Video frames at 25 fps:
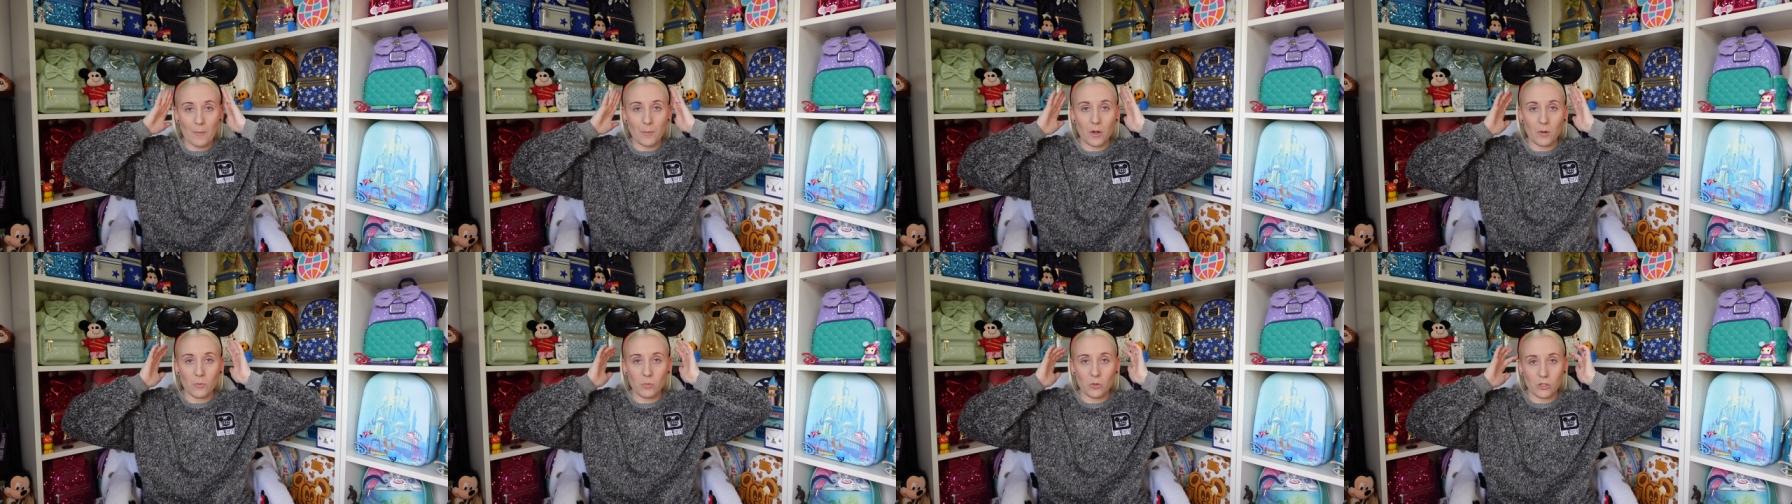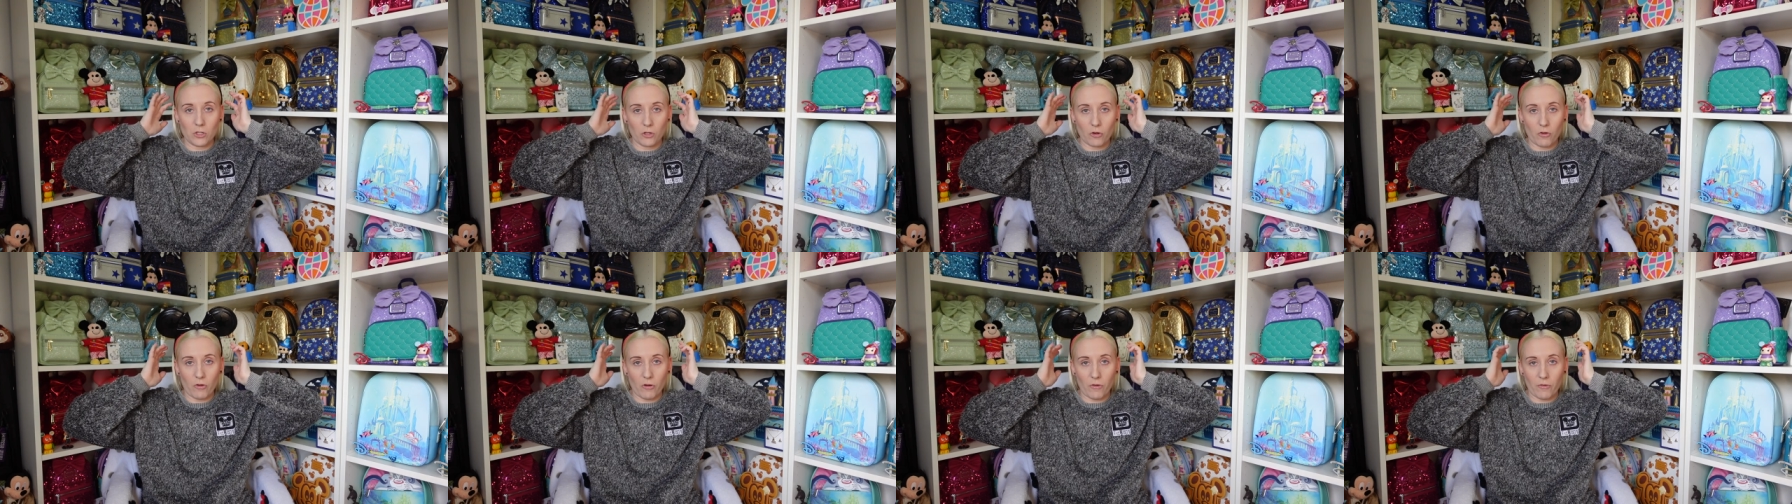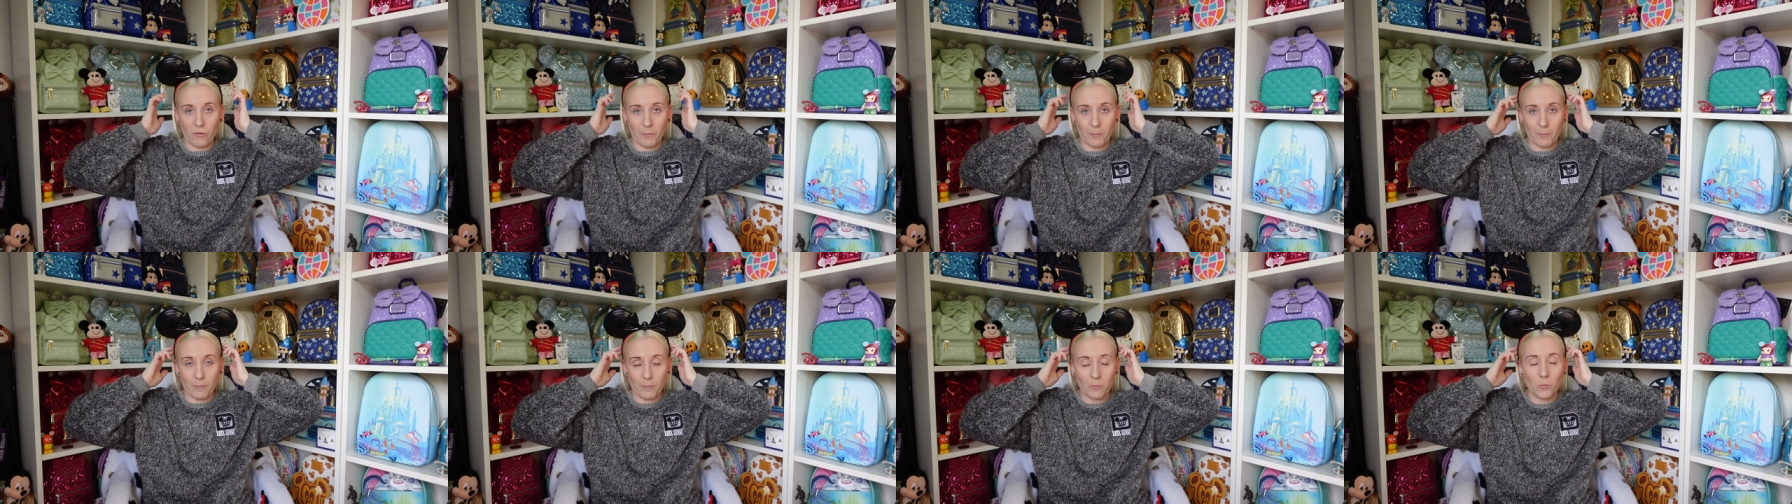by Once Upon
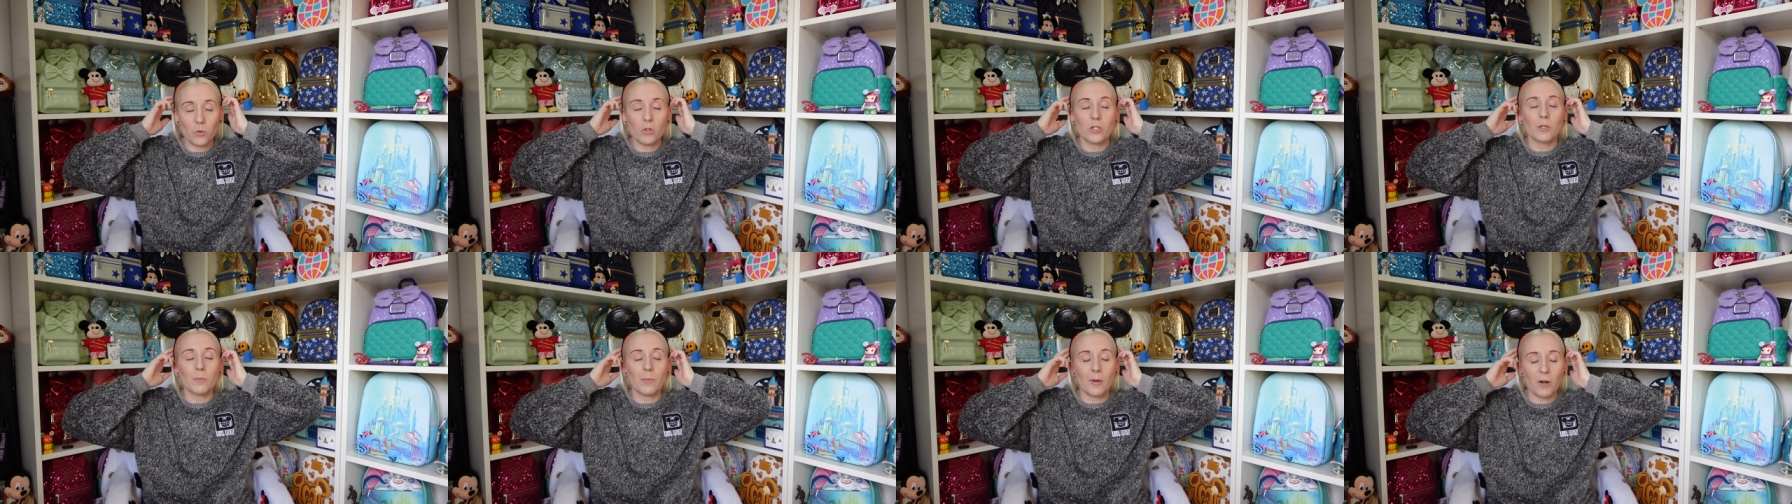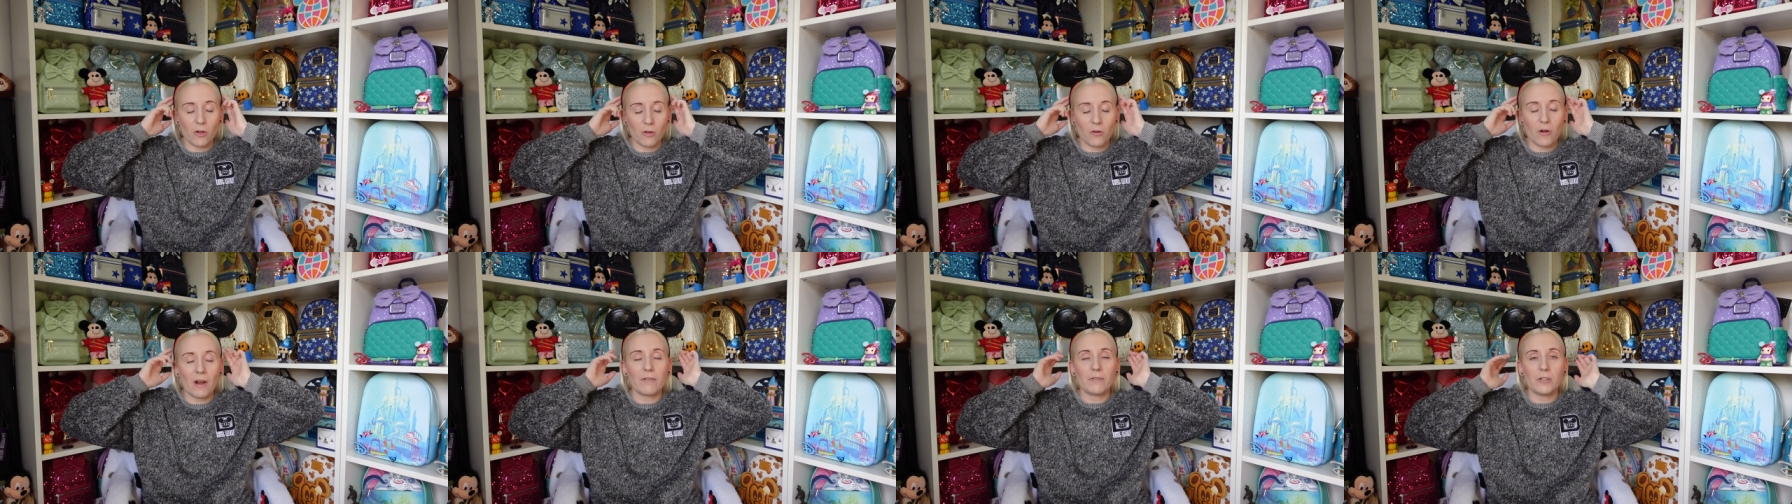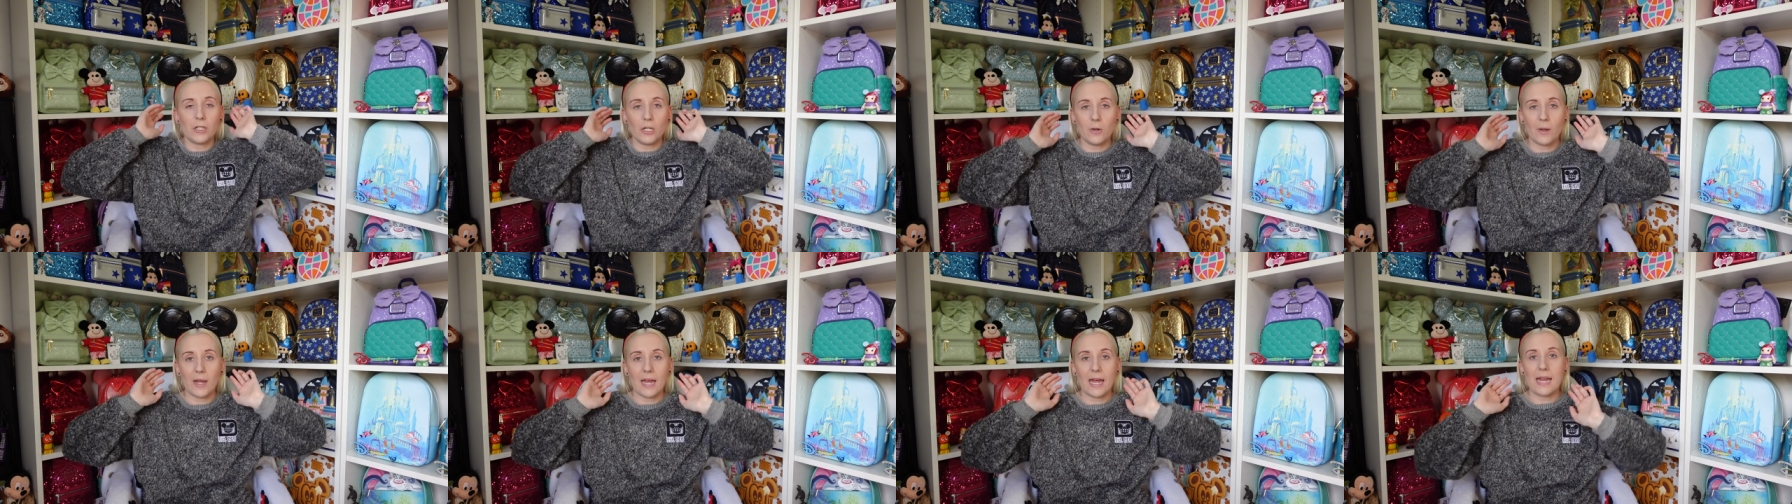a
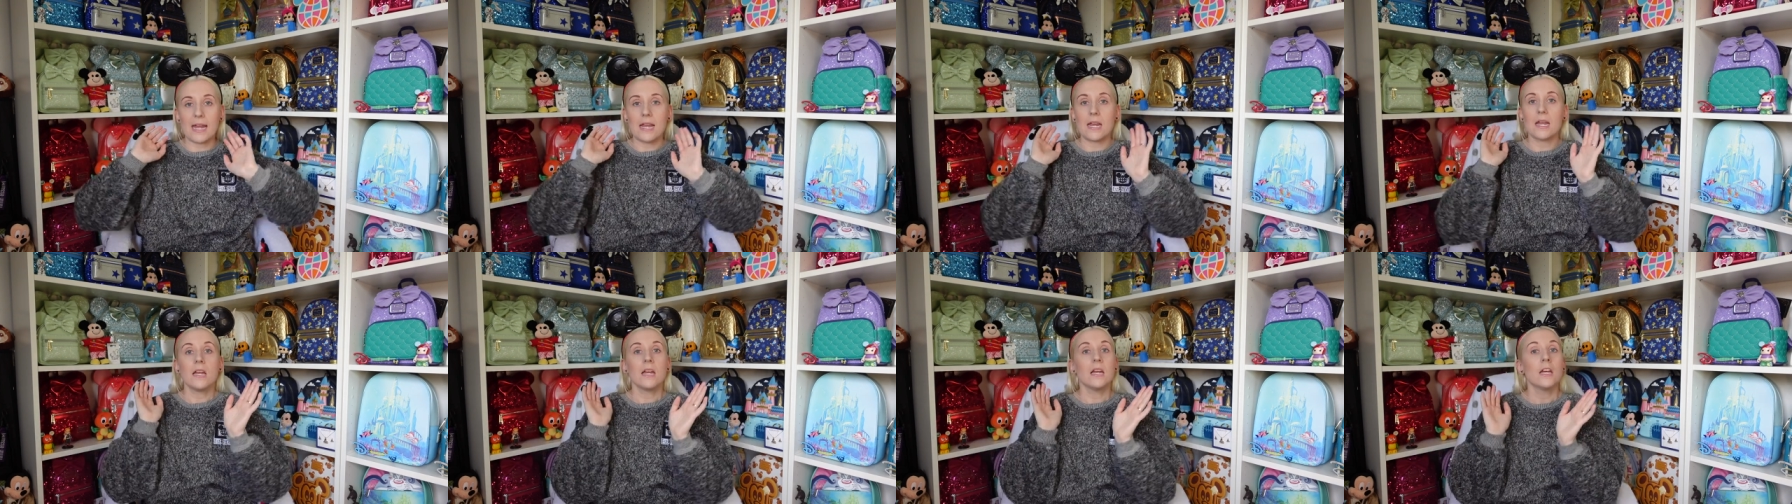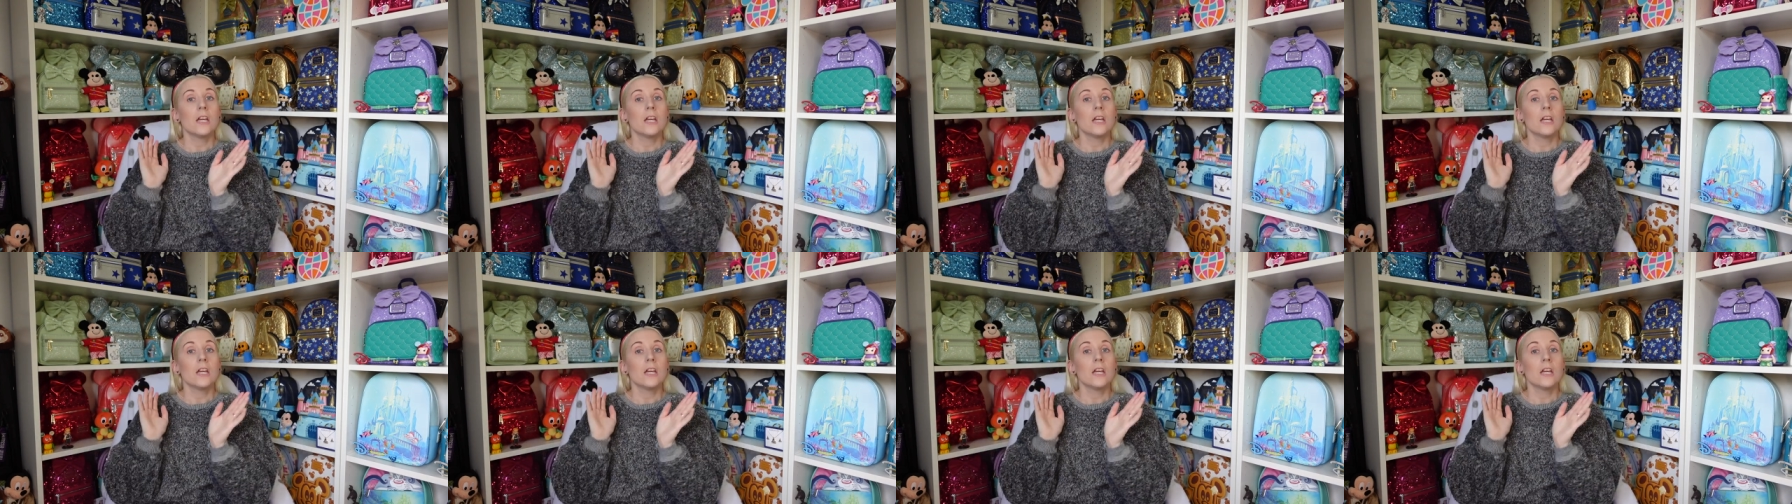Craft UK.